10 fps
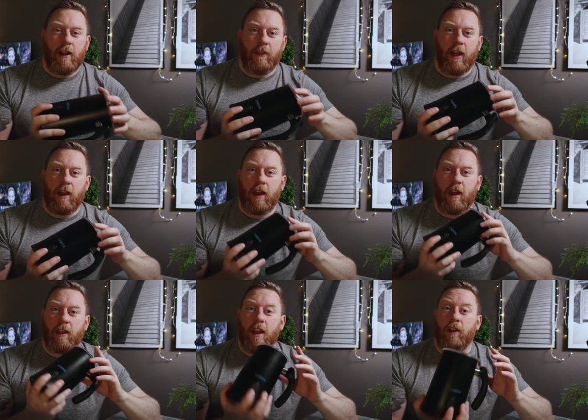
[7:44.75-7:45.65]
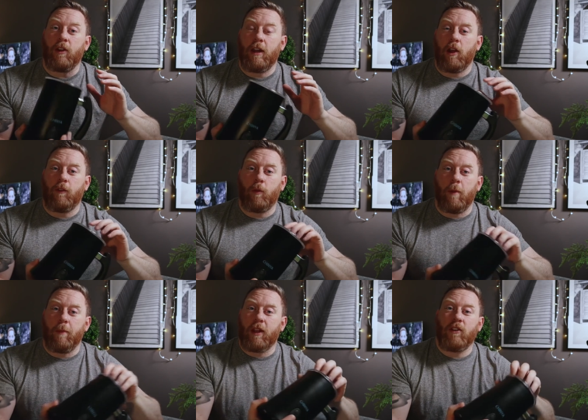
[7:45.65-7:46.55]
then uh, yeah, certainly go for
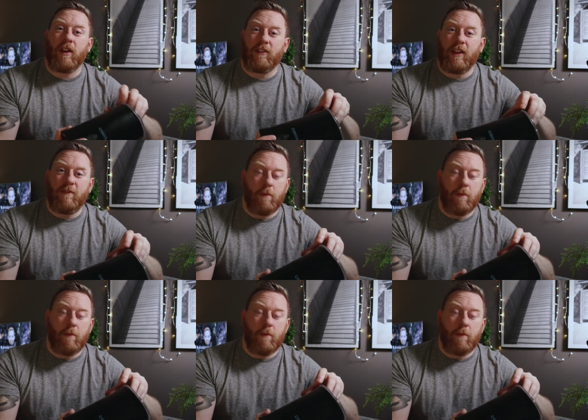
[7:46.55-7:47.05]
one because you're going to save